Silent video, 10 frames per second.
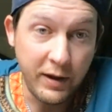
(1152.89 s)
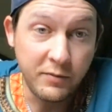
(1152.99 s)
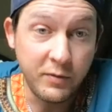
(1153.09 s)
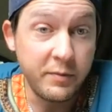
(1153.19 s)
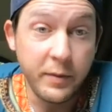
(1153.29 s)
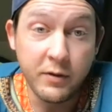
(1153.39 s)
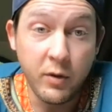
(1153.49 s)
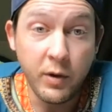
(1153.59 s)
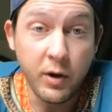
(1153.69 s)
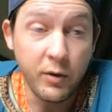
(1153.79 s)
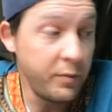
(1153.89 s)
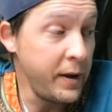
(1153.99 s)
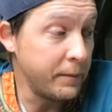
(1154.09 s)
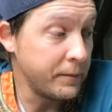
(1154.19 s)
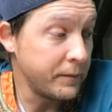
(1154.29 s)
And that's what's been going on with
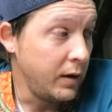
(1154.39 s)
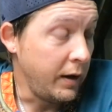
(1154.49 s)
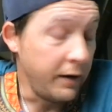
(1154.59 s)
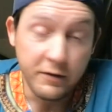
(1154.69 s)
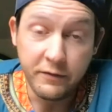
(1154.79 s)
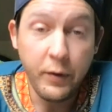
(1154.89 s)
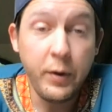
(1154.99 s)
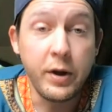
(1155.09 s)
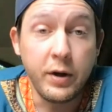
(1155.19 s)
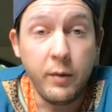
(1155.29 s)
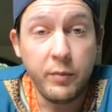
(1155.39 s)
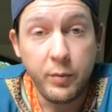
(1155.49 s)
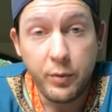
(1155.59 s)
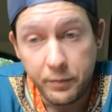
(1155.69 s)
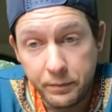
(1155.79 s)
me. And it is very
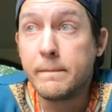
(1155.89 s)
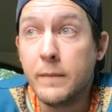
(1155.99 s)
uncomfortable.